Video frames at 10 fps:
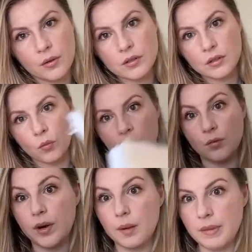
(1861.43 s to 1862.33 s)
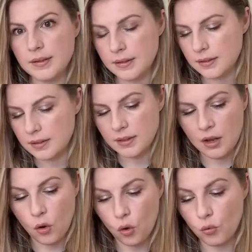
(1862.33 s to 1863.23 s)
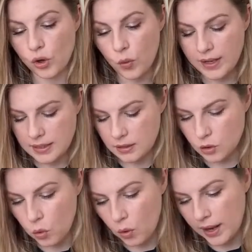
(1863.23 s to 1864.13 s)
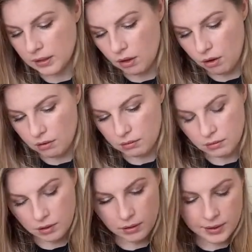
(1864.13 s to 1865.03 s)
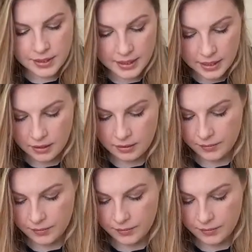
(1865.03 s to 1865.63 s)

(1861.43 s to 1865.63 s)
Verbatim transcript: that someone had recommended or requested quite a lot. See,